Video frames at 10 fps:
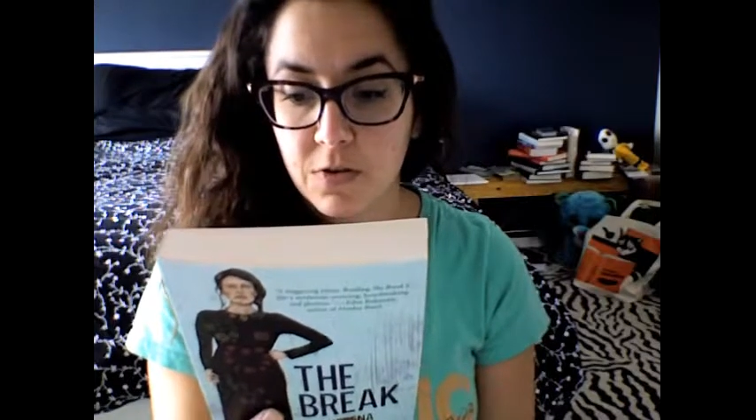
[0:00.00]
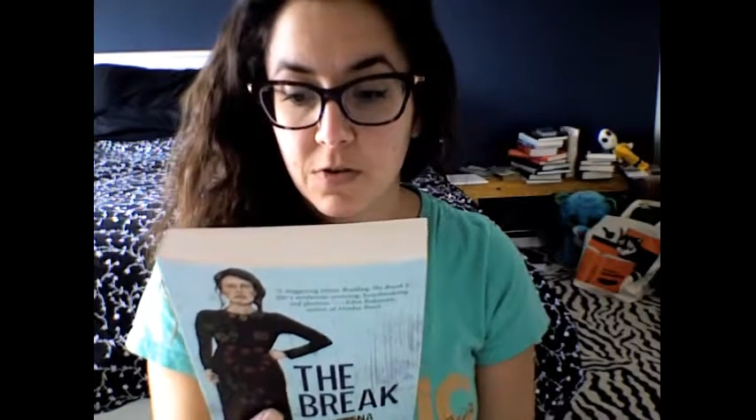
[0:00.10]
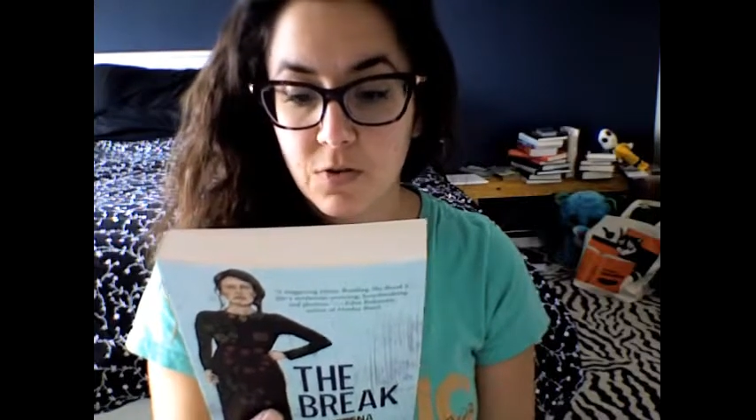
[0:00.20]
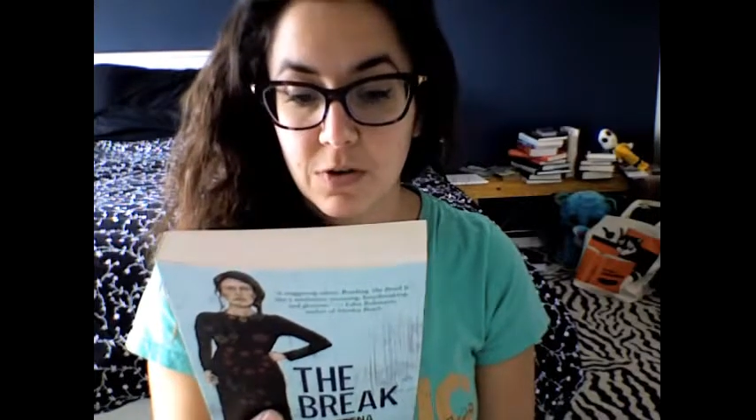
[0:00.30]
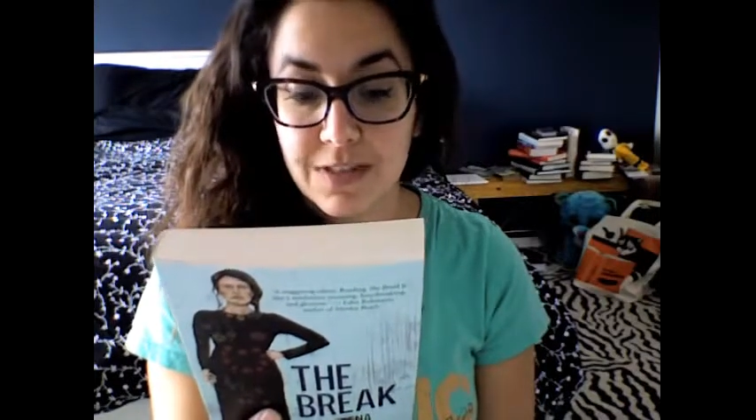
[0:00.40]

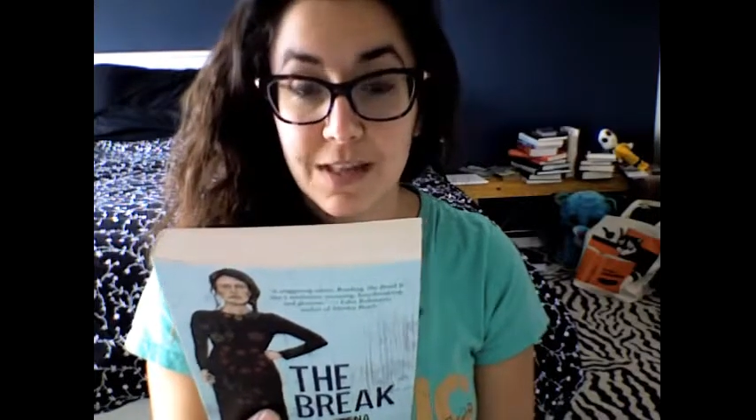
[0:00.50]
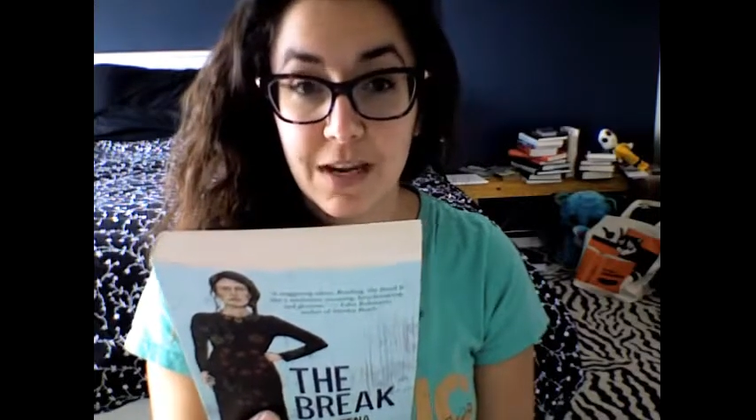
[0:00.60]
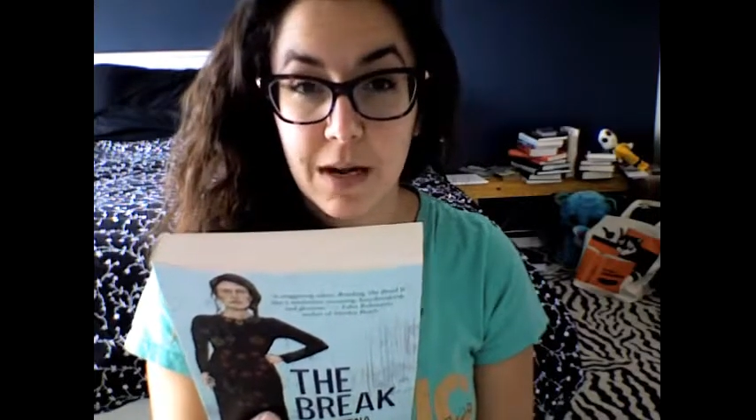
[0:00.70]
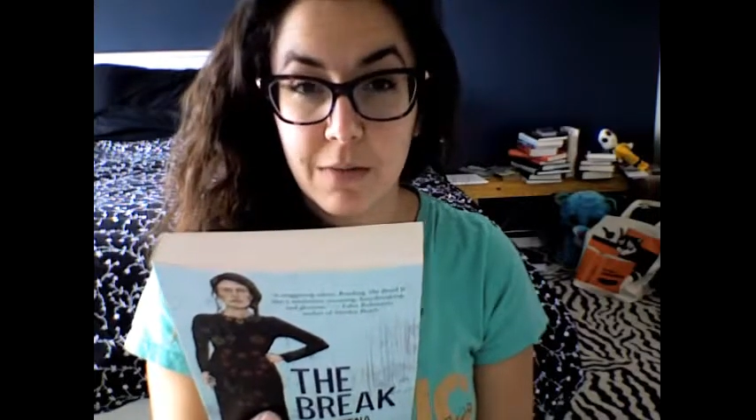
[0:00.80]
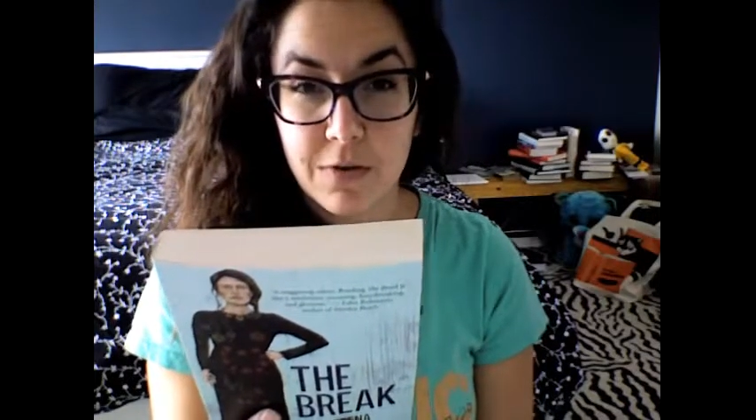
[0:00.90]
stories
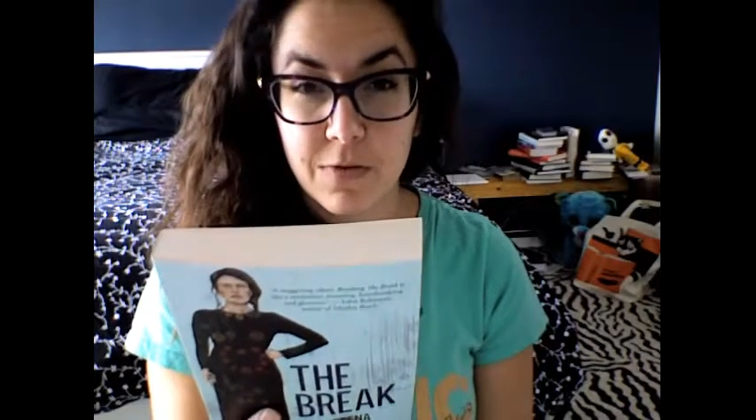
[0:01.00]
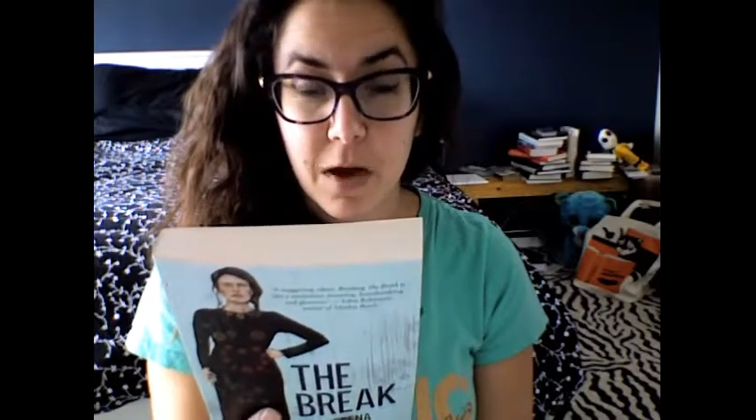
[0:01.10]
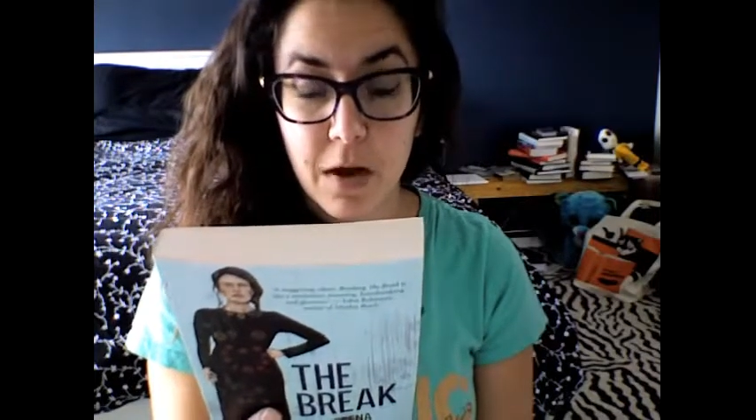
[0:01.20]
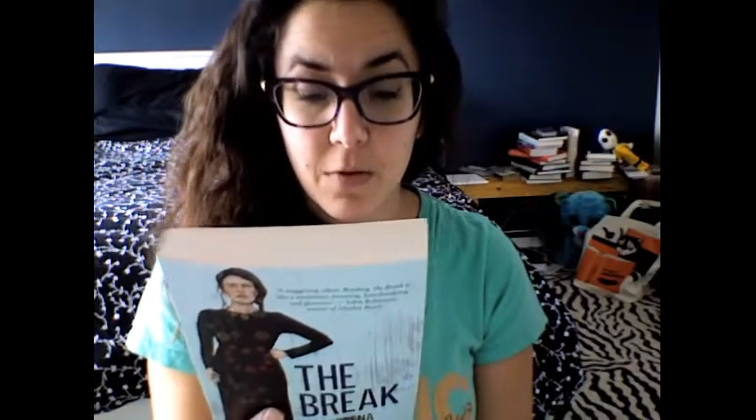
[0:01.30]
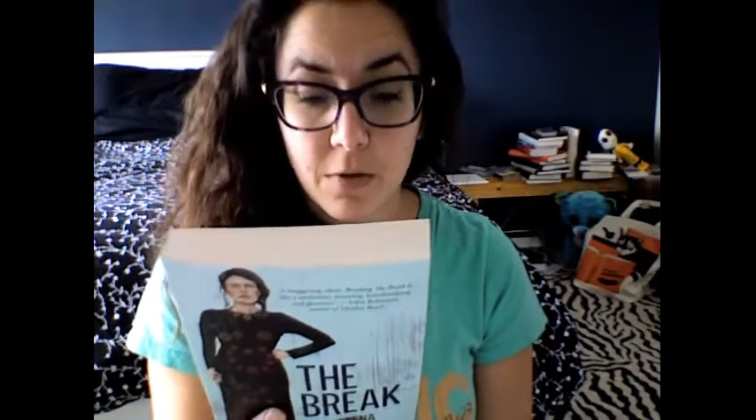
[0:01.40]
leading
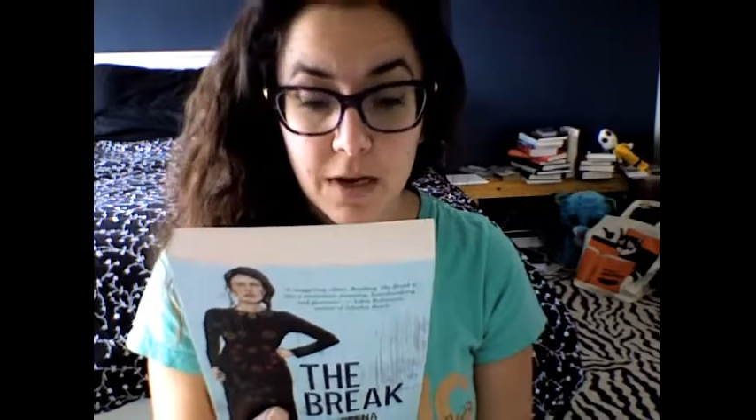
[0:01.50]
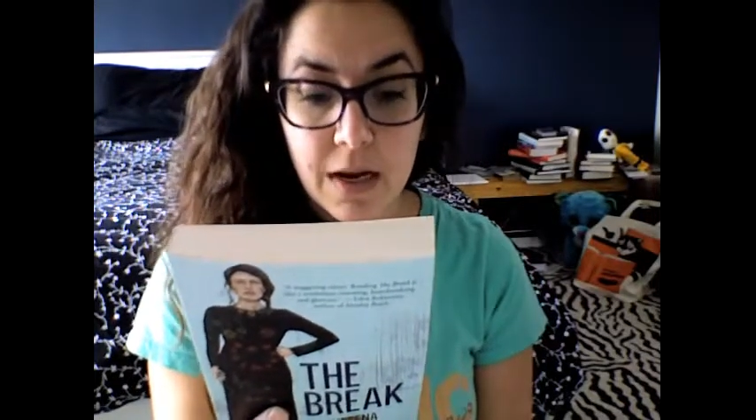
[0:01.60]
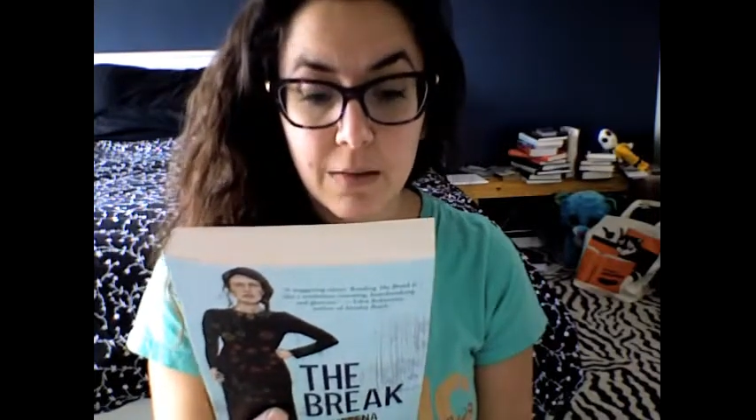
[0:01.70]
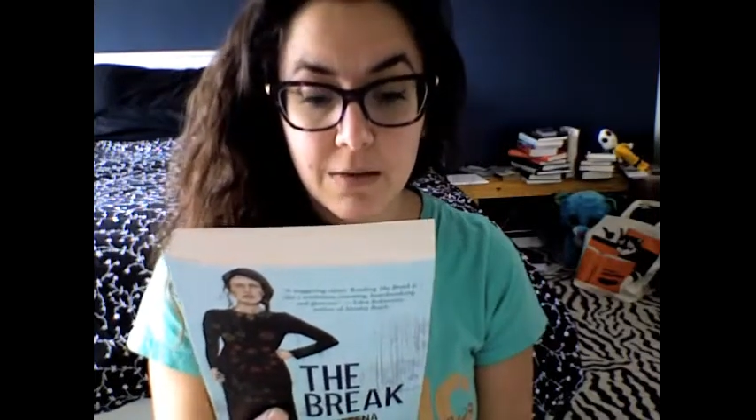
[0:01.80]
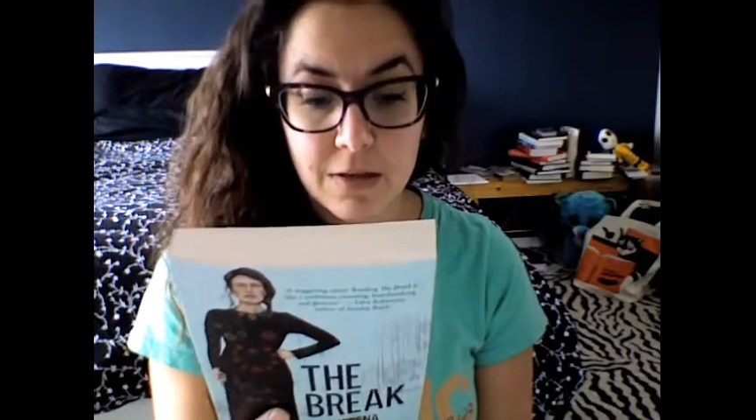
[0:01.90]

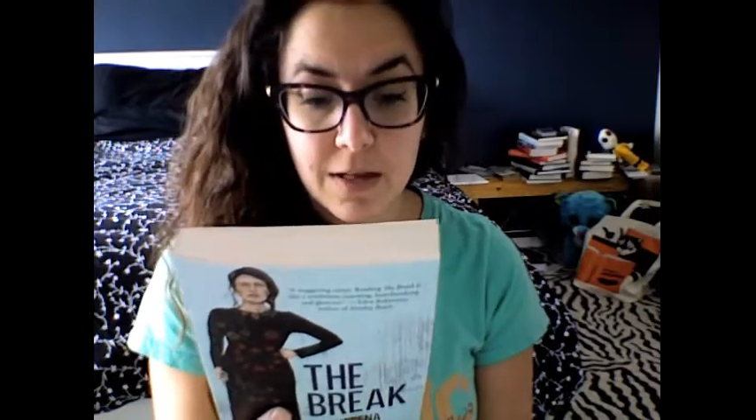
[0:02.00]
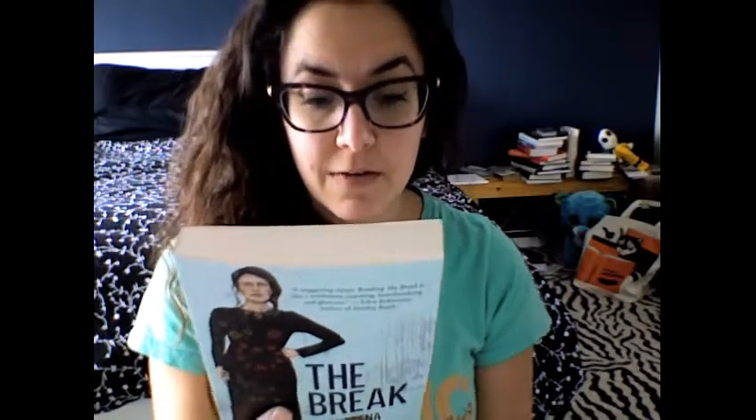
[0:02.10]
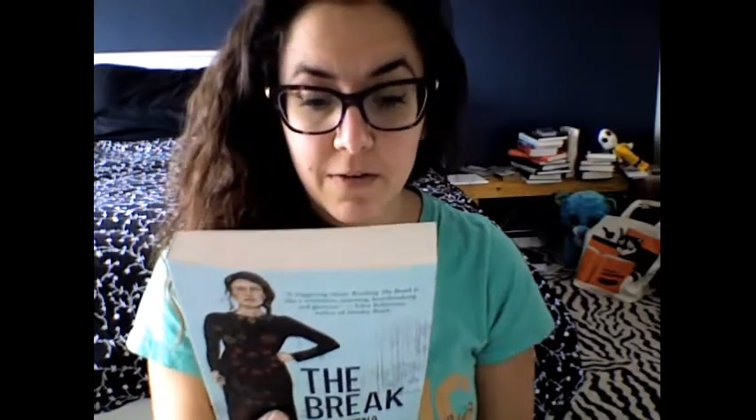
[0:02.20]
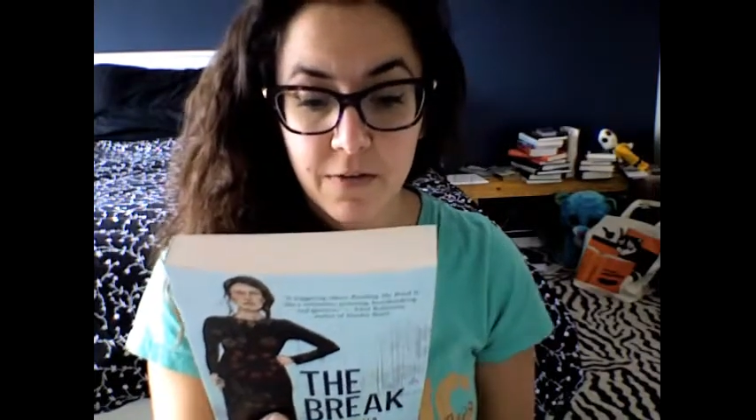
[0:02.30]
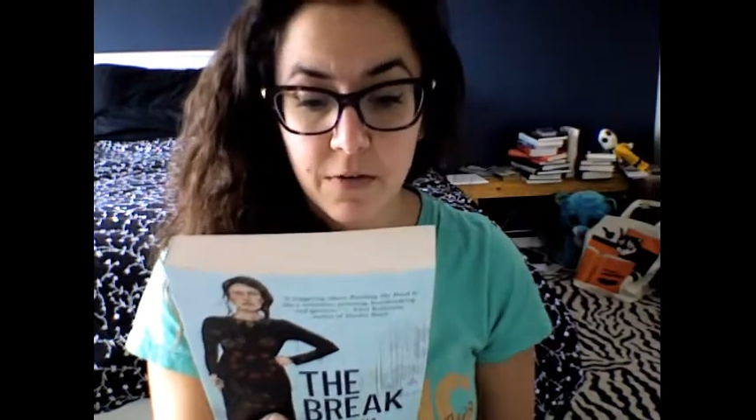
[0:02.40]
up to that
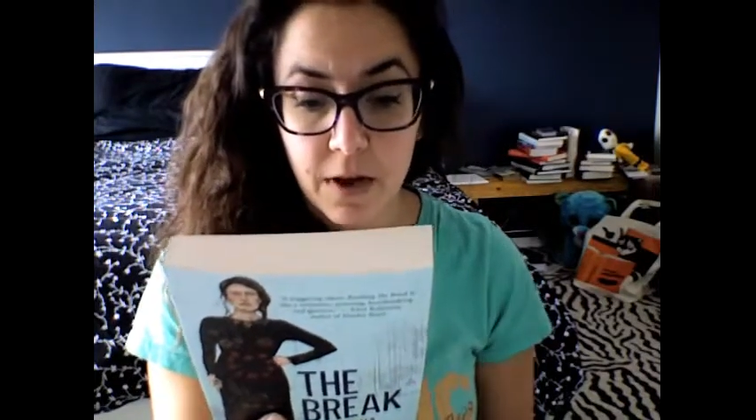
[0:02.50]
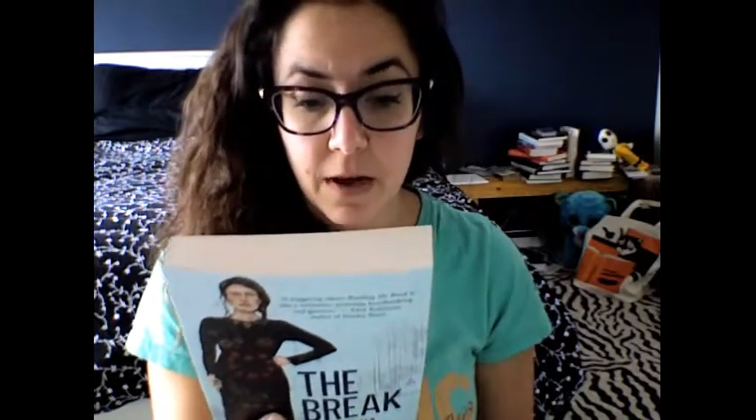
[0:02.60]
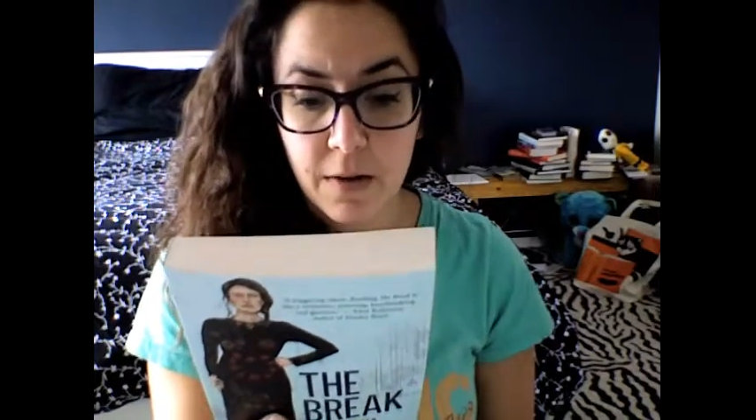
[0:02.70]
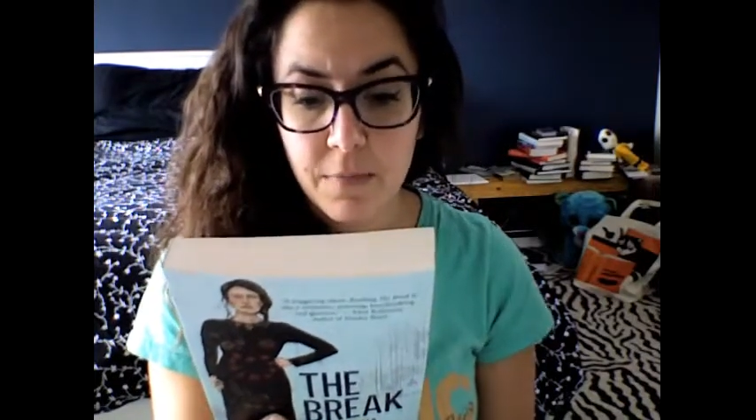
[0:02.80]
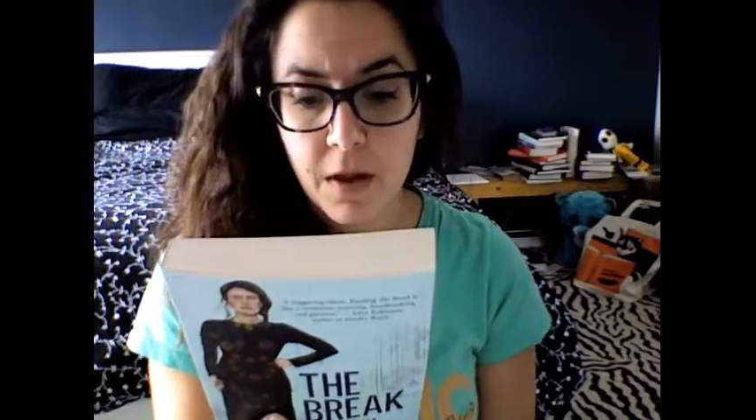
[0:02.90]
fateful night.